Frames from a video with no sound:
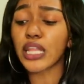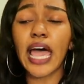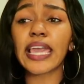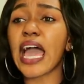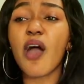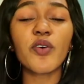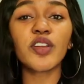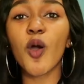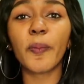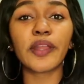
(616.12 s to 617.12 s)
Like, I
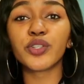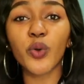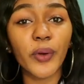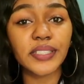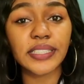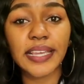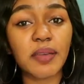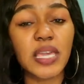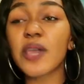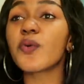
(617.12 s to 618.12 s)
wouldn't open the door to
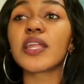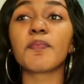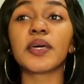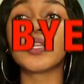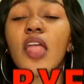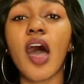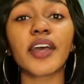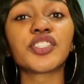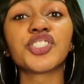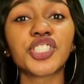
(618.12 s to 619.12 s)
him. He would have been
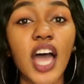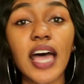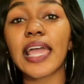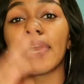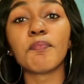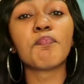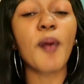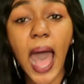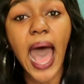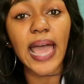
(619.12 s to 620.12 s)
locked, shut, and
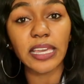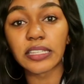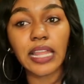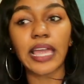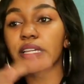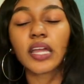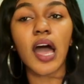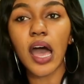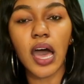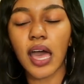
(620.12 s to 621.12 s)
bye. Like,
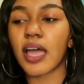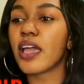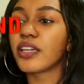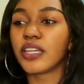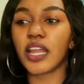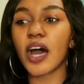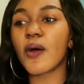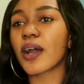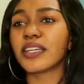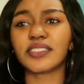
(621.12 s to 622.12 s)
you
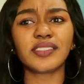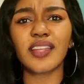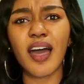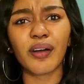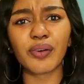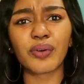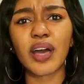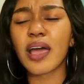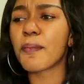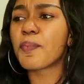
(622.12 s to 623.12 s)
know? Because,
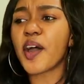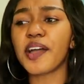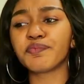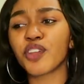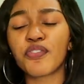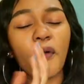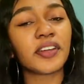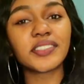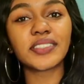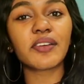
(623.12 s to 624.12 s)
no. But, of
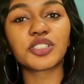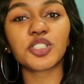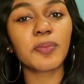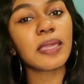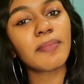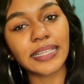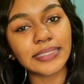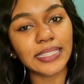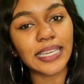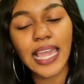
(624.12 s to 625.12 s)
course, they were still being
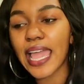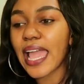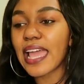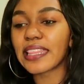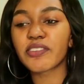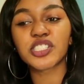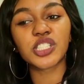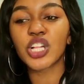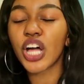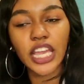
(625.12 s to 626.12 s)
messy. And they were
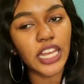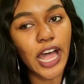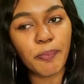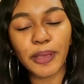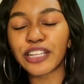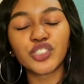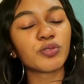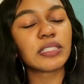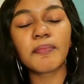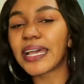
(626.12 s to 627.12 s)
still hooking up and
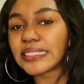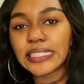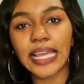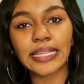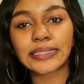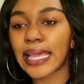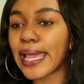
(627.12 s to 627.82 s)
doing the messiness.